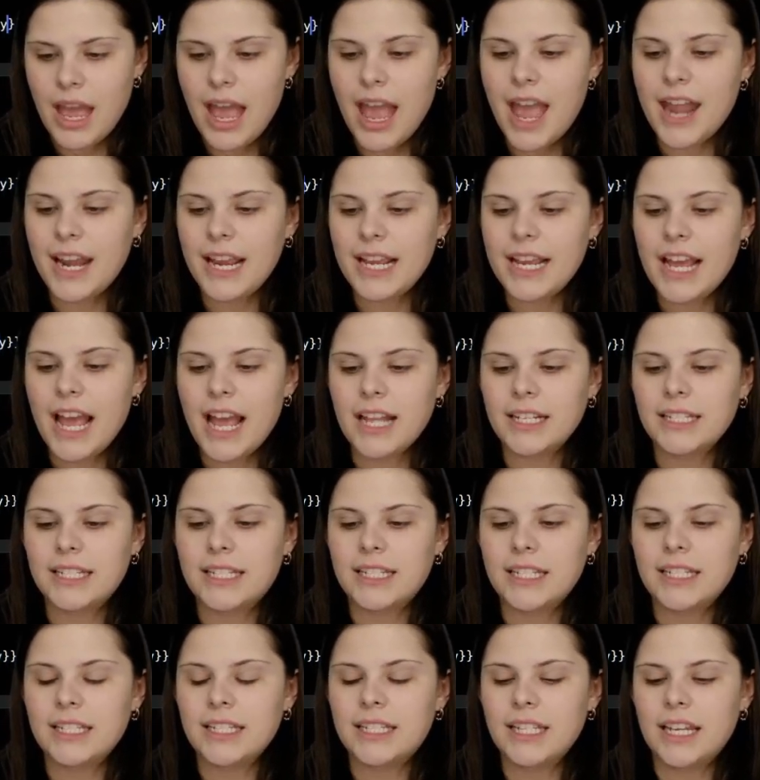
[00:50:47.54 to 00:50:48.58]
And again,
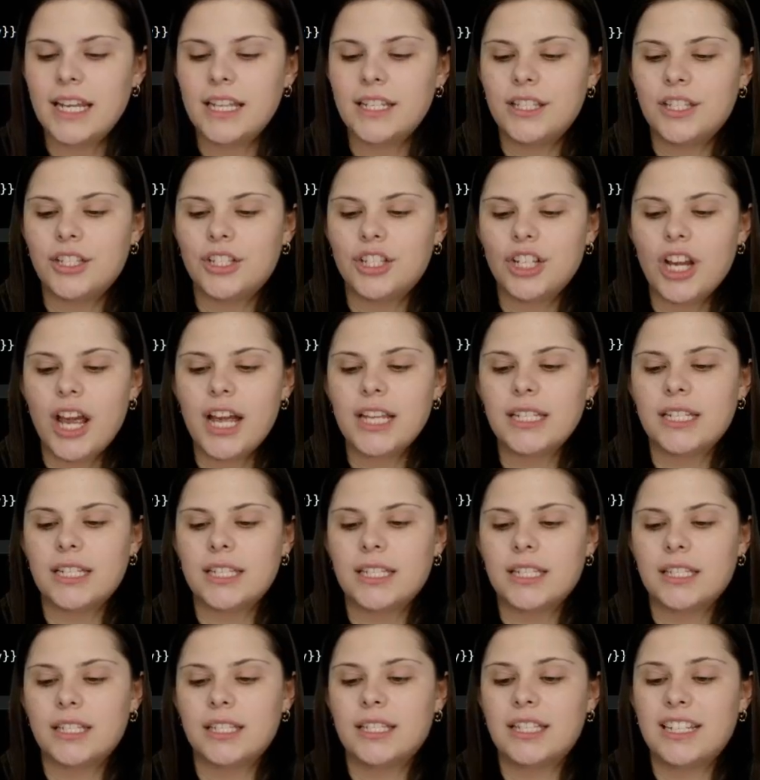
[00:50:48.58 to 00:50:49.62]
since it's
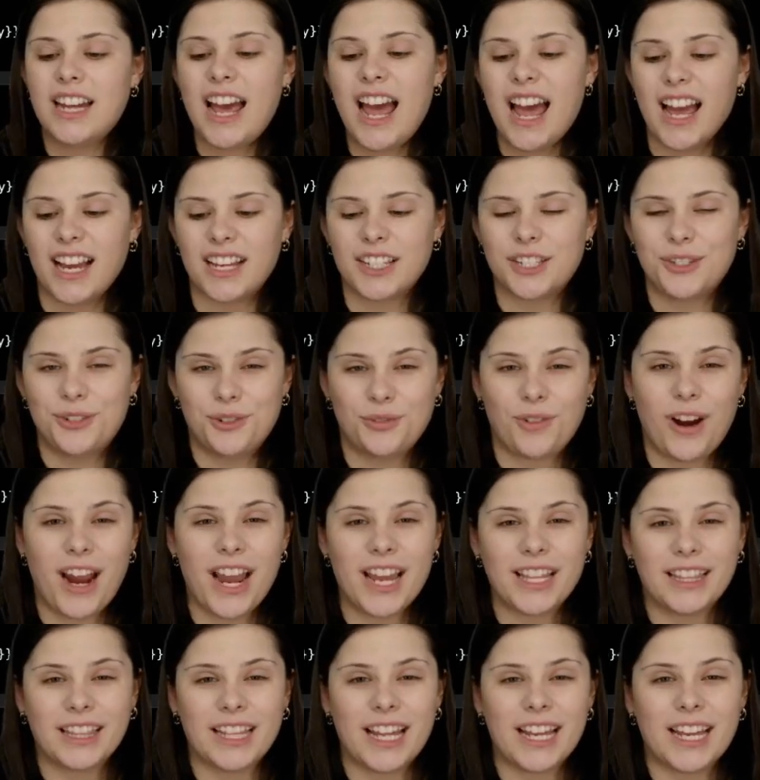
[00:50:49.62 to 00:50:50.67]
just text,
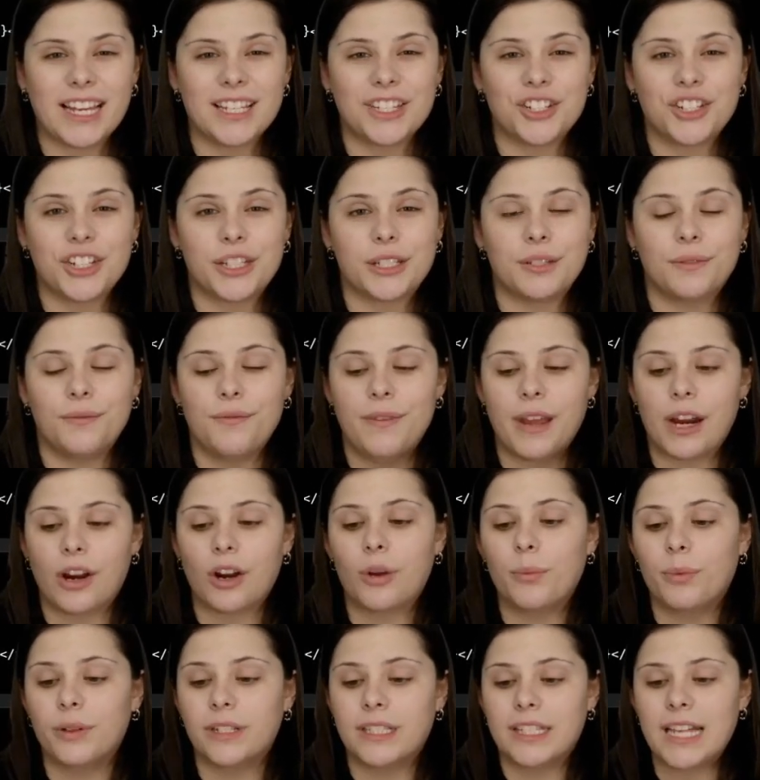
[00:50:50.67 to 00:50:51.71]
right? Like it's just
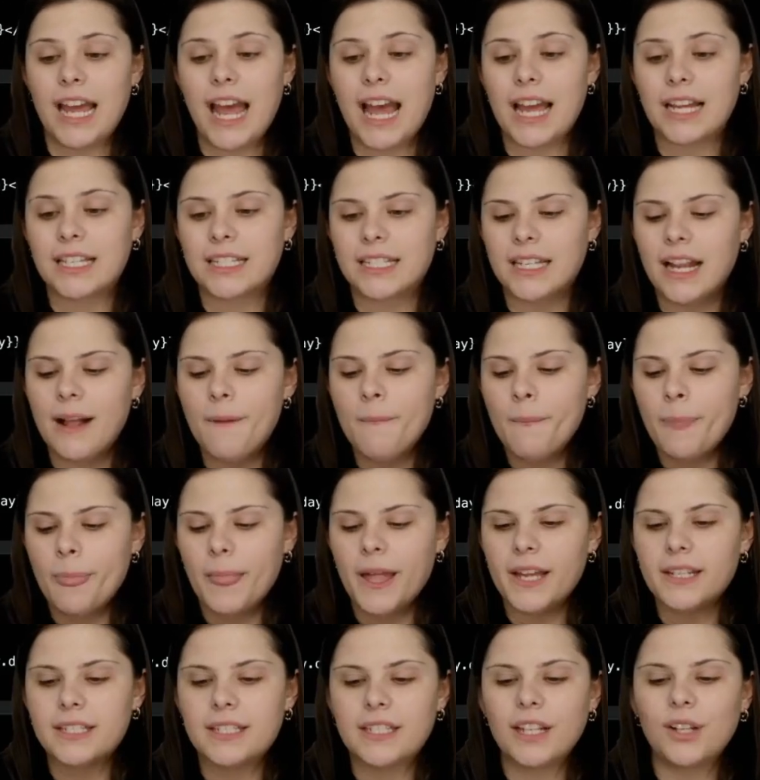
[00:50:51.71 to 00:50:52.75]
variable text,
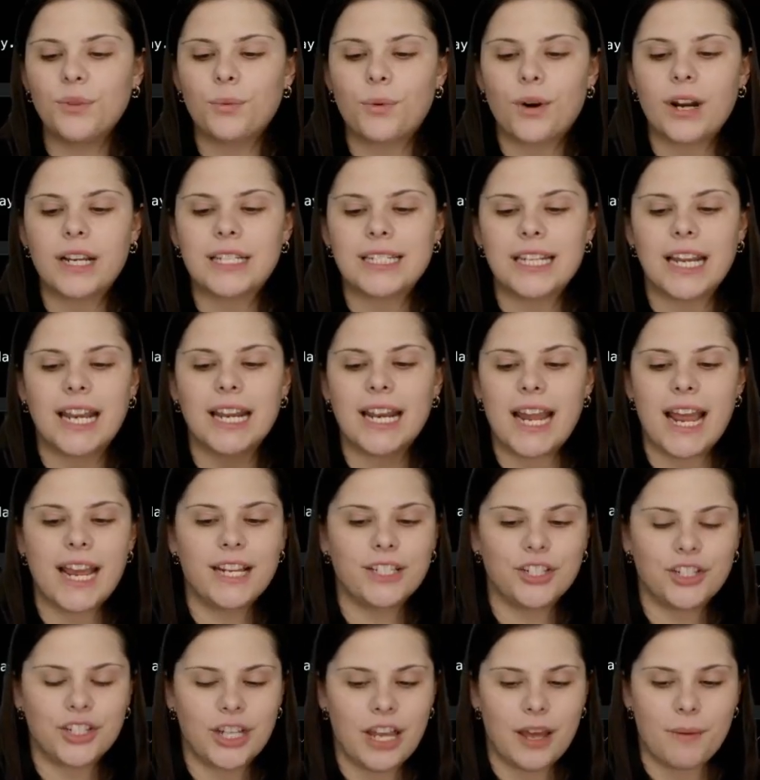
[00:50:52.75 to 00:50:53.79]
it still works like an
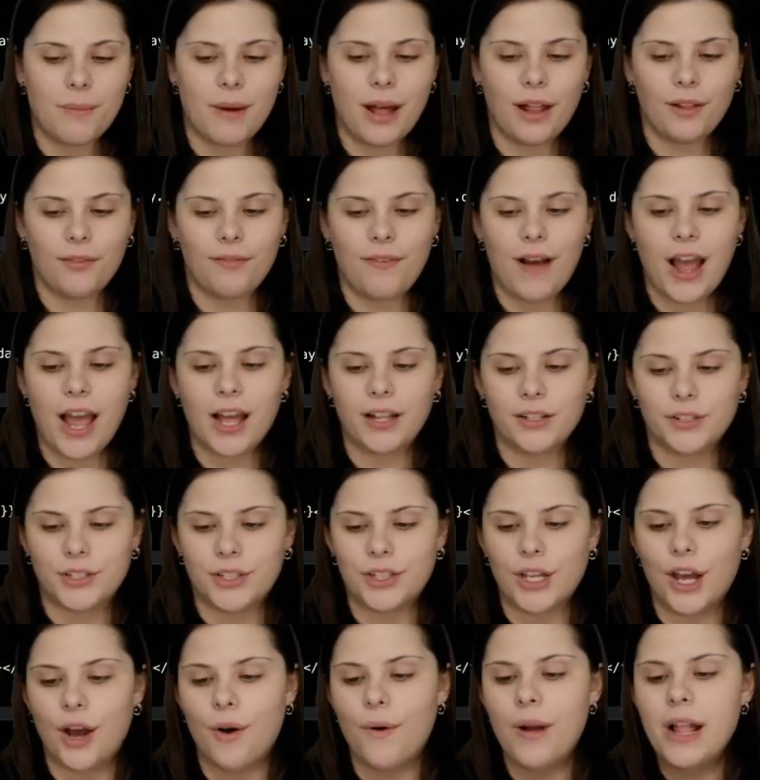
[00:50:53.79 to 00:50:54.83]
HTML file.
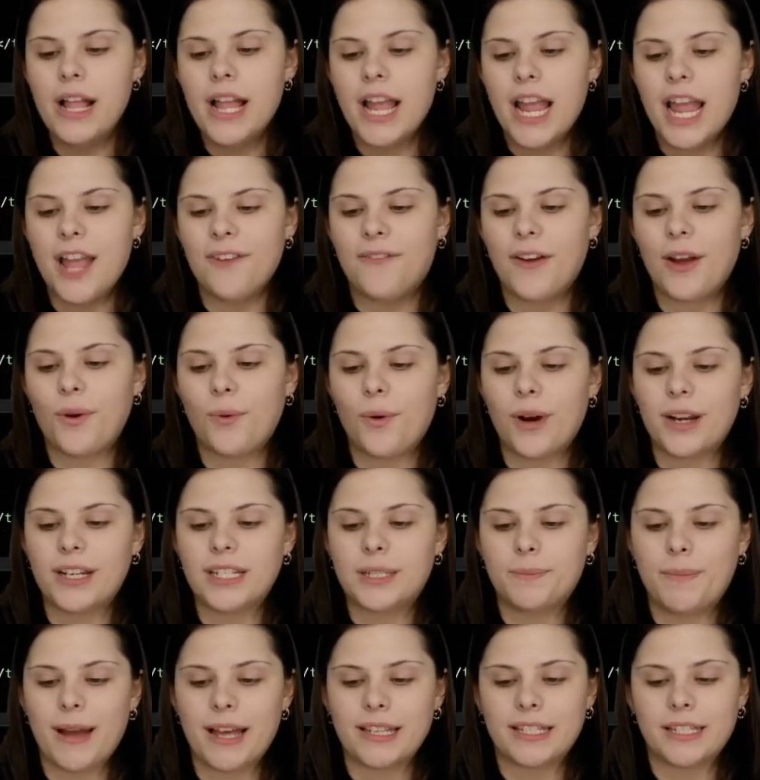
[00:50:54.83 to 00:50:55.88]
So if I want to
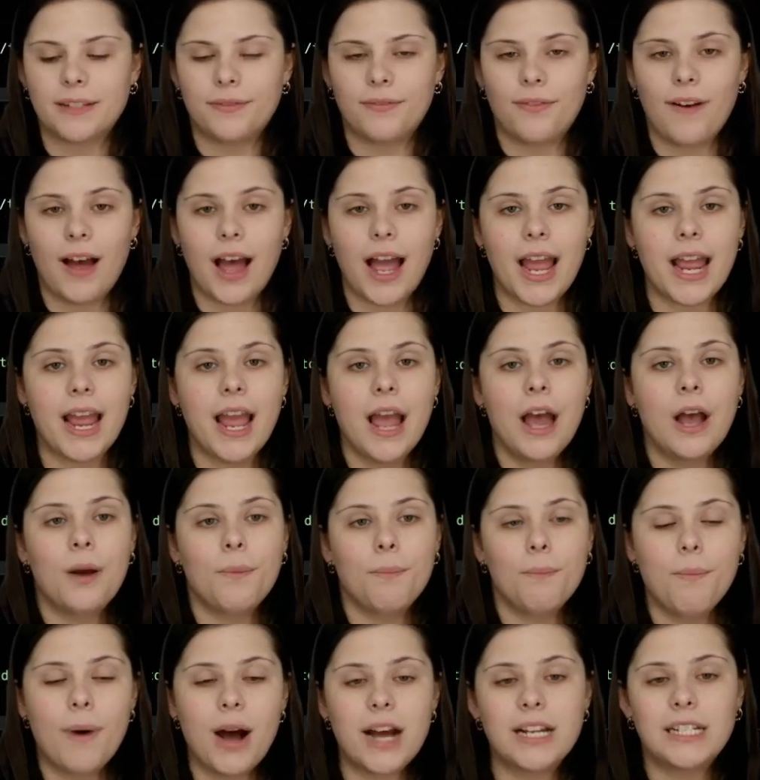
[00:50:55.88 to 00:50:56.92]
specify
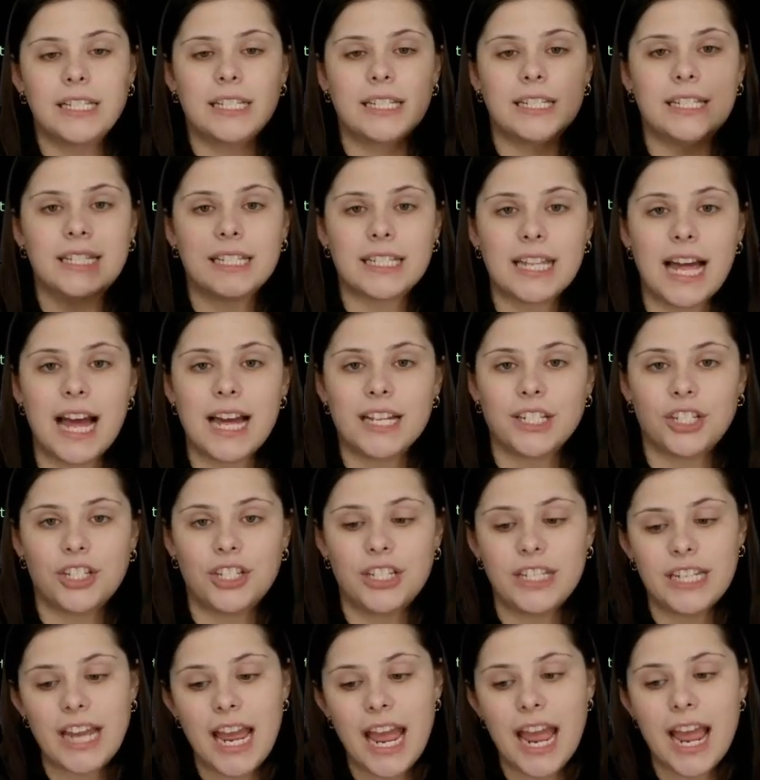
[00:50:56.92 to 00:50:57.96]

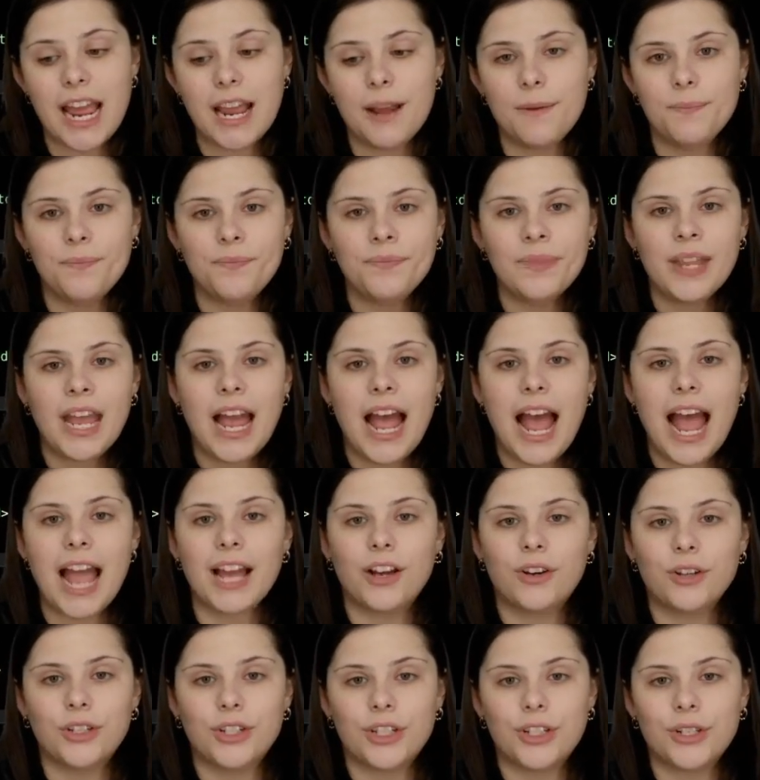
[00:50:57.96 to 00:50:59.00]
month/day, I
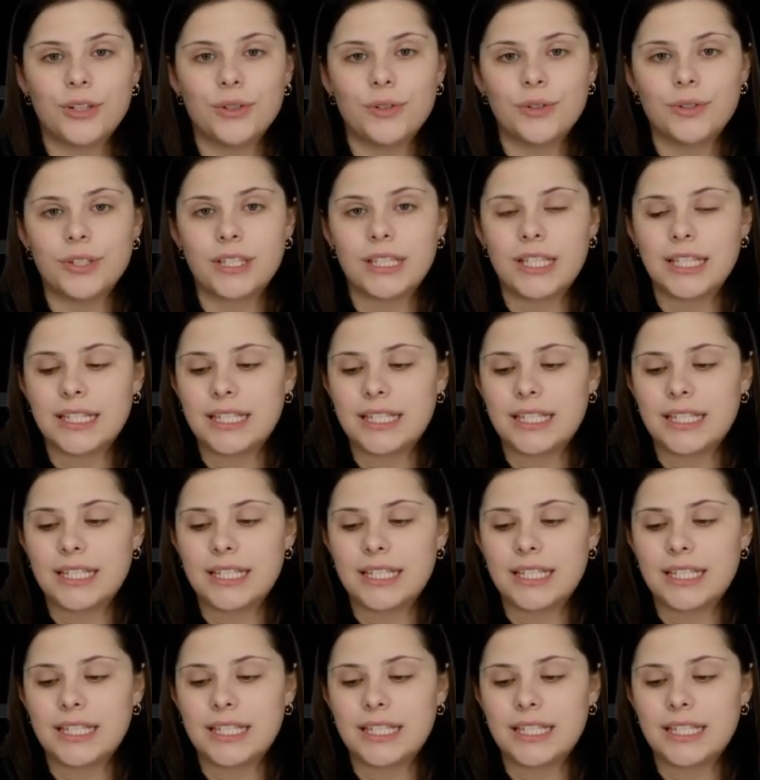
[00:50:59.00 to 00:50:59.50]
could use the